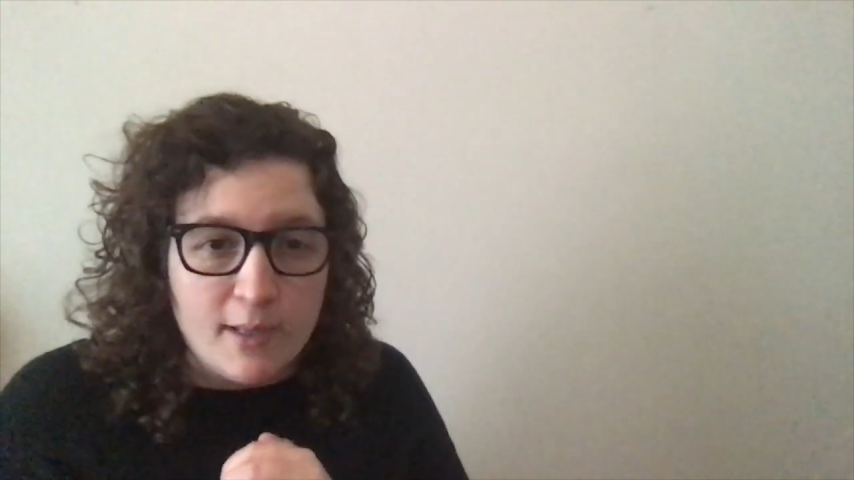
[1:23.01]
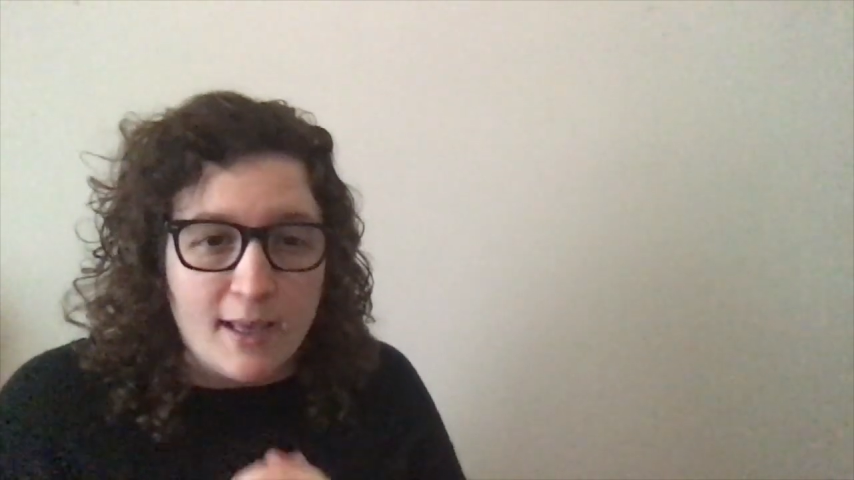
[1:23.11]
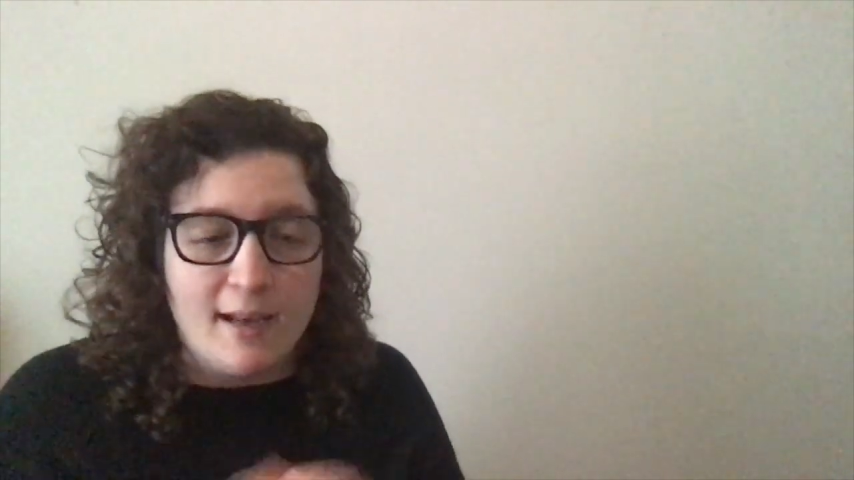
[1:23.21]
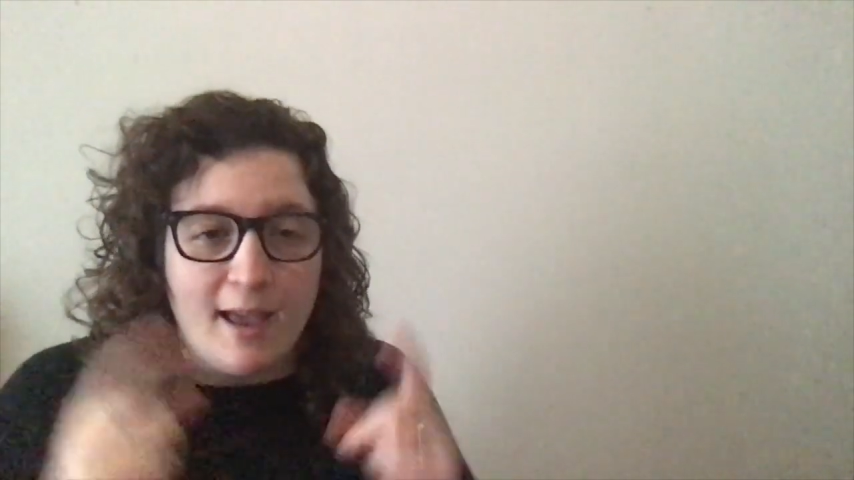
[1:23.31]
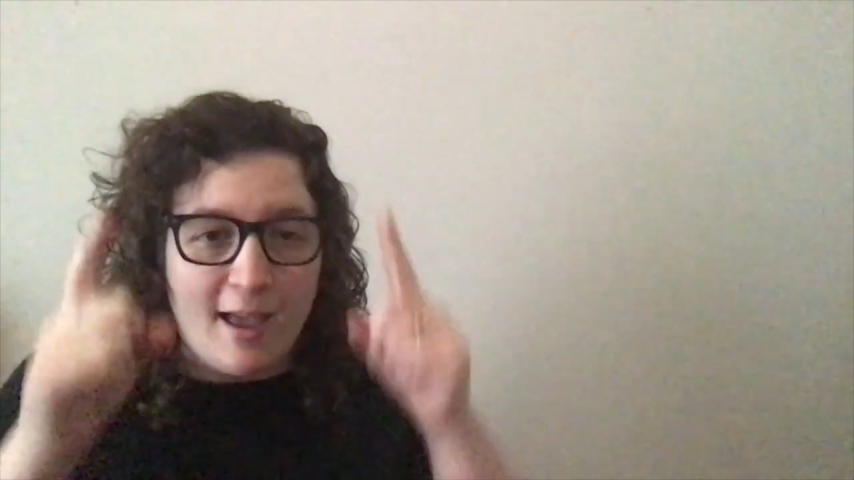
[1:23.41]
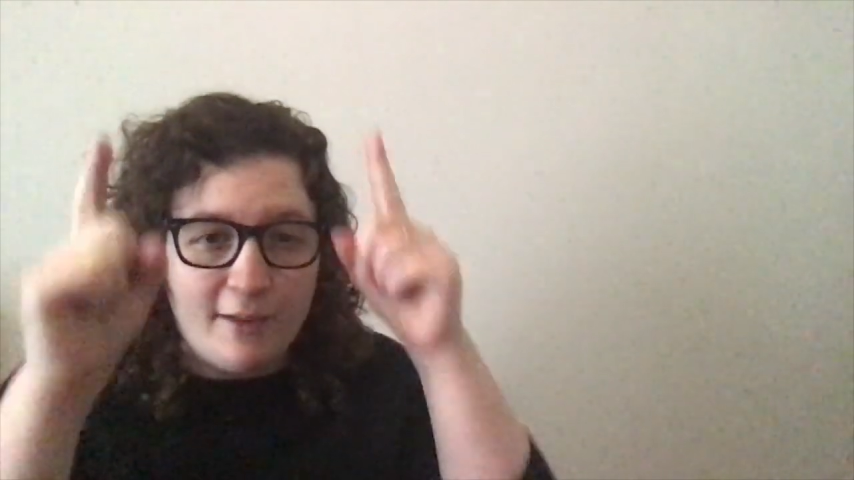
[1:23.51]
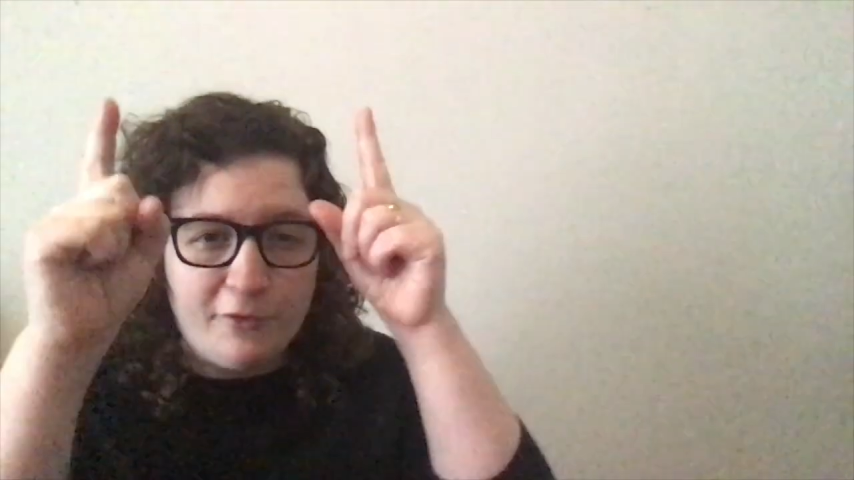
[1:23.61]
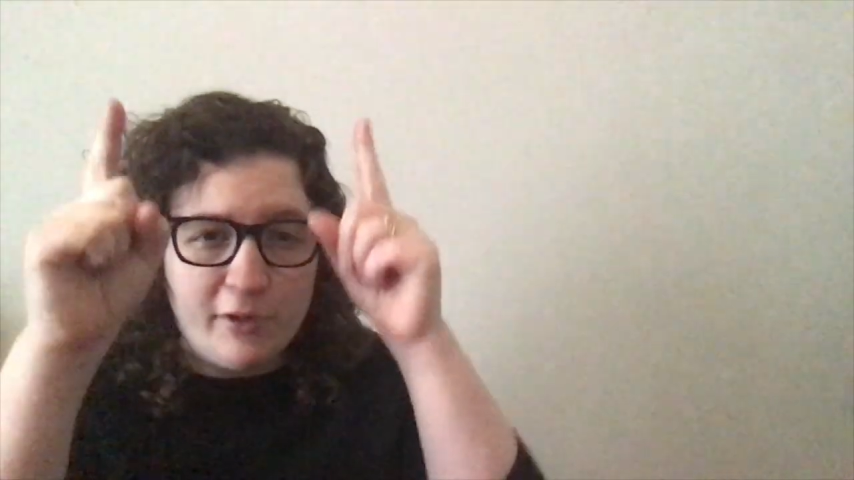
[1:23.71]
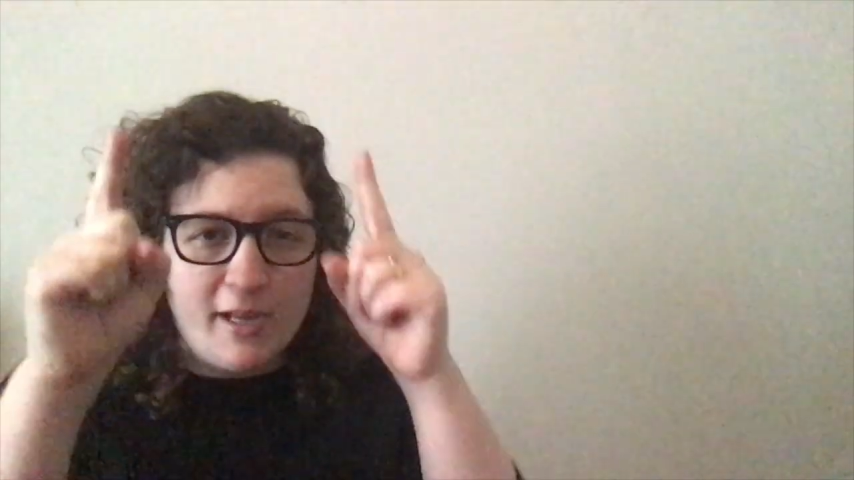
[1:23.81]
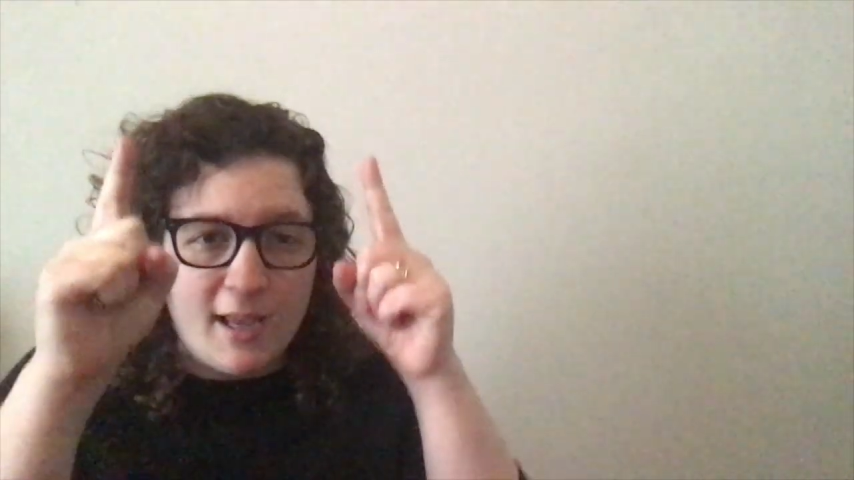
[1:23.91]
And
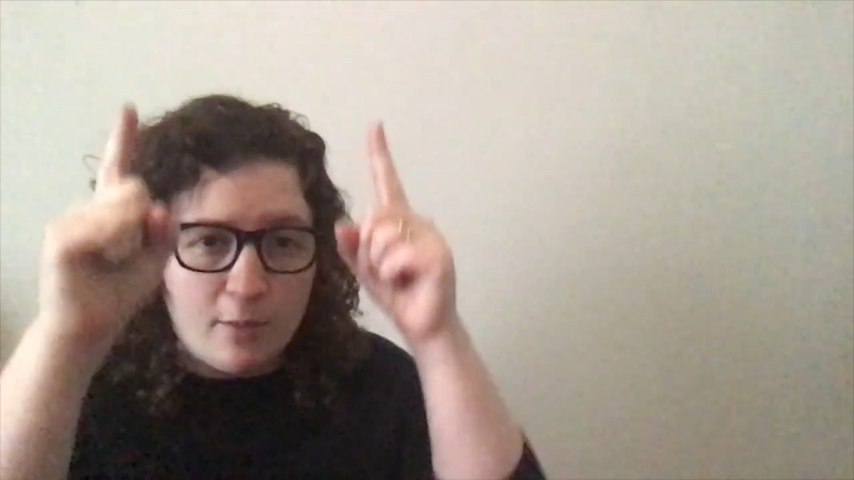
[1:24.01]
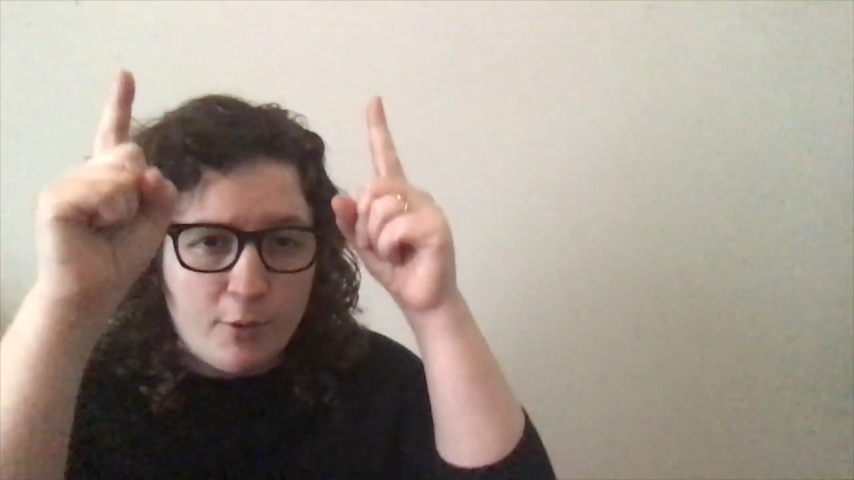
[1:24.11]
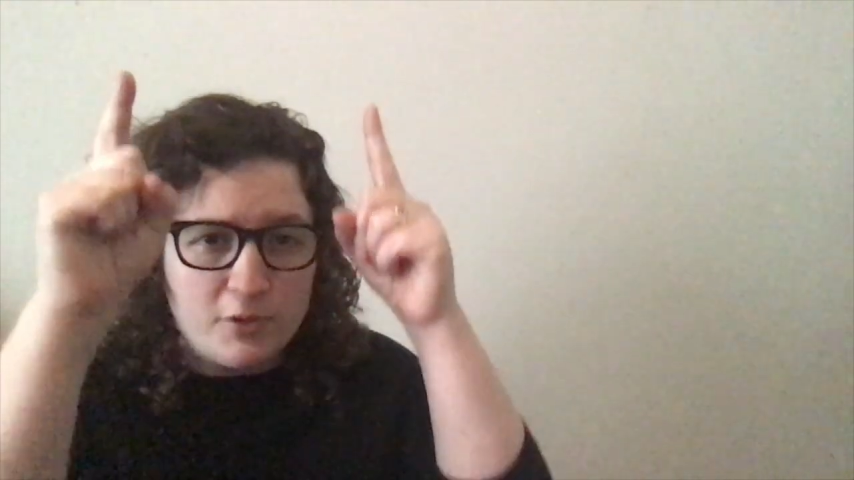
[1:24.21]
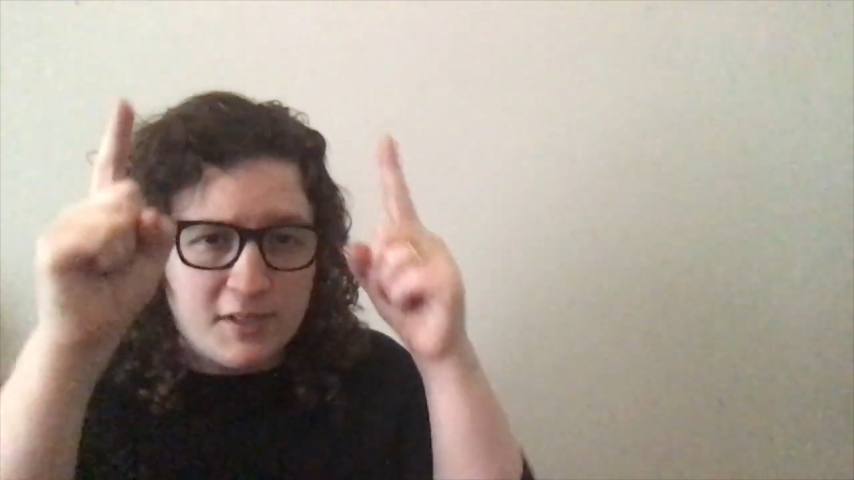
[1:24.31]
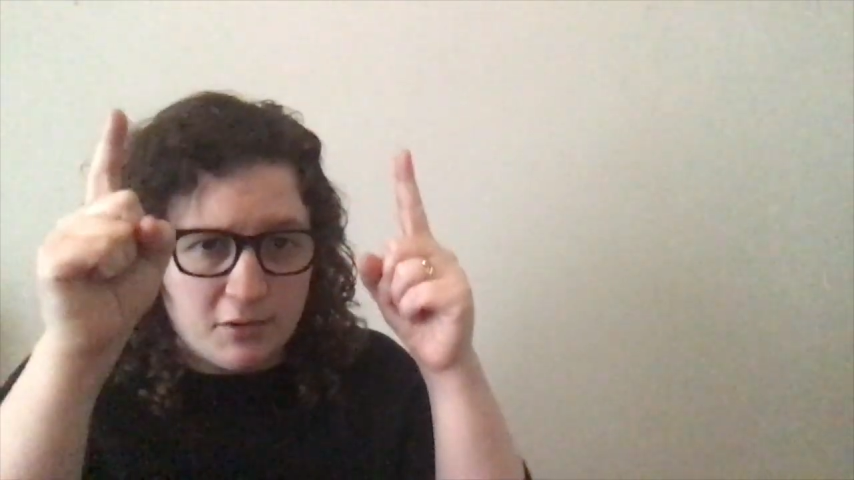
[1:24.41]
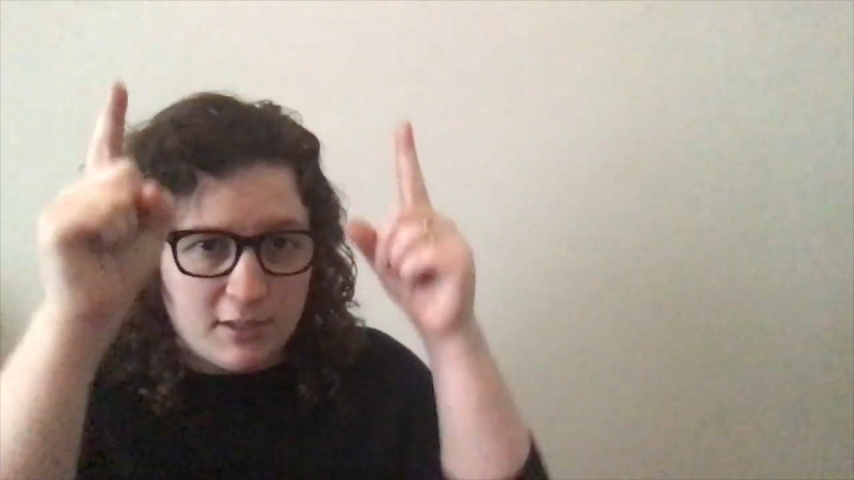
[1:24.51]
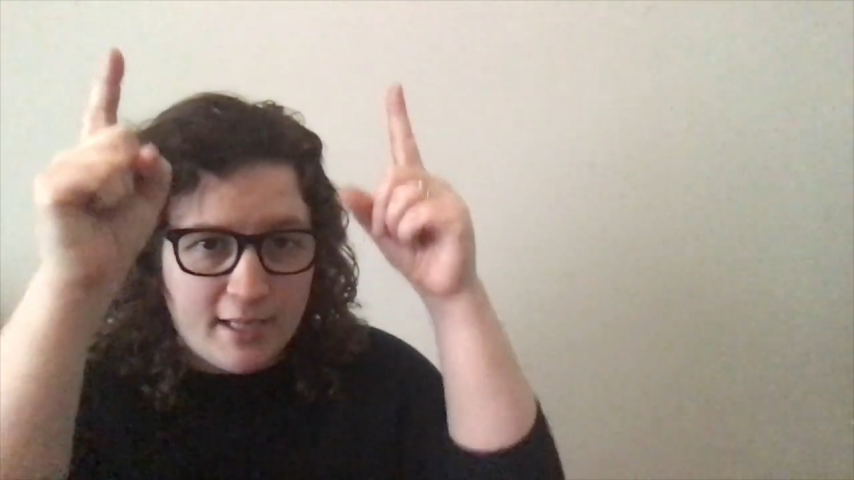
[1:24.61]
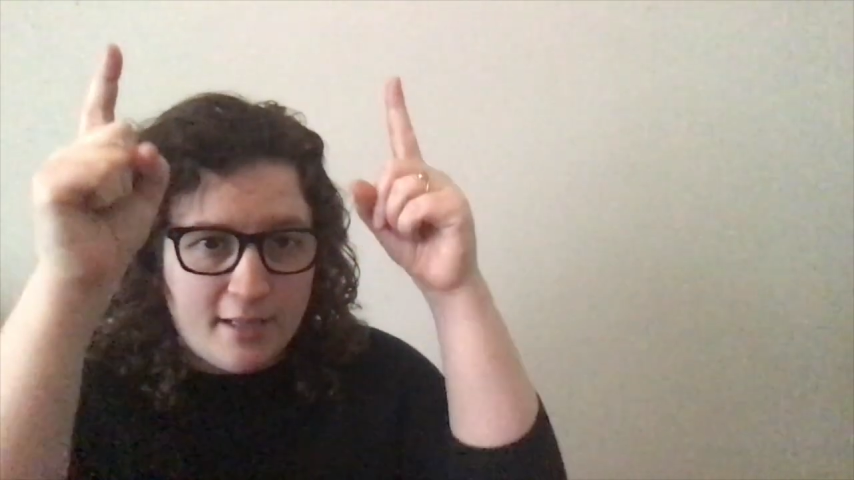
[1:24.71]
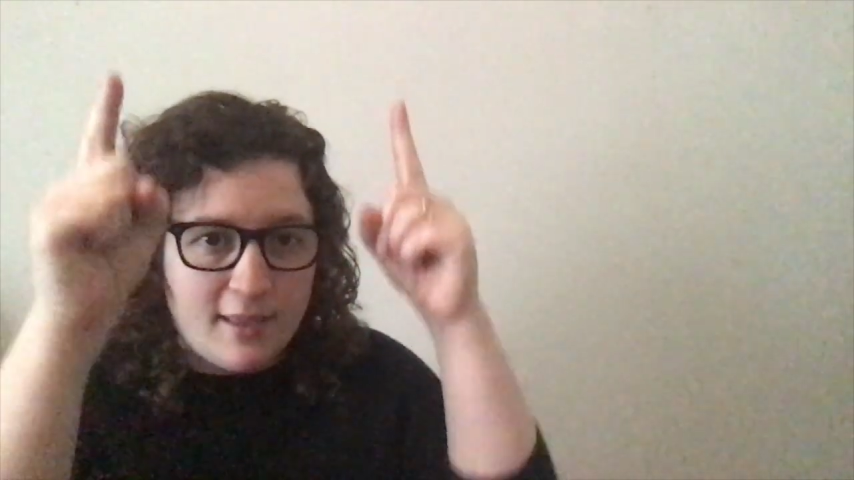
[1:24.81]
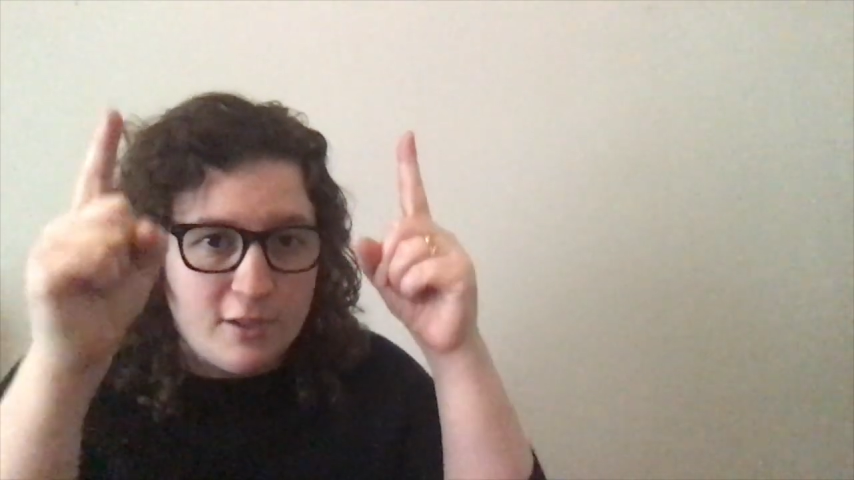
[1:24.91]
every day I'll post the link that